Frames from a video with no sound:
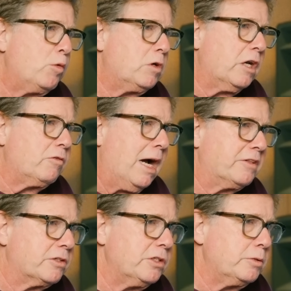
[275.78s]
what I'd
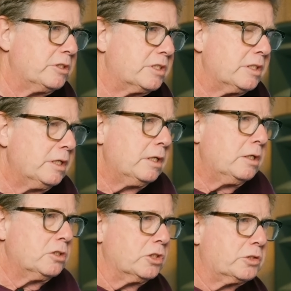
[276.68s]
rather do is
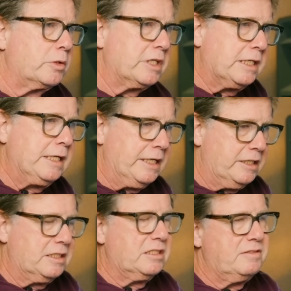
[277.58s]
just sort of get
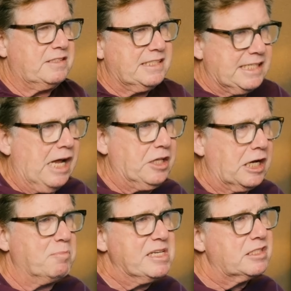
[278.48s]
it to sound
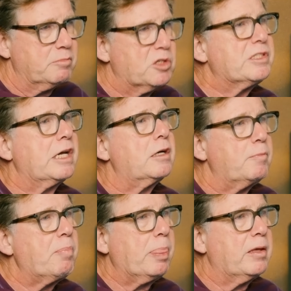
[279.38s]
like a piece of music,
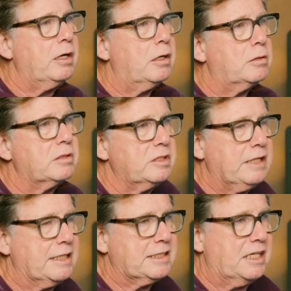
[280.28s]

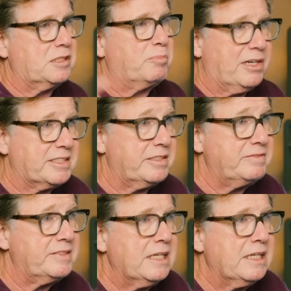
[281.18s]
that sounds impressive.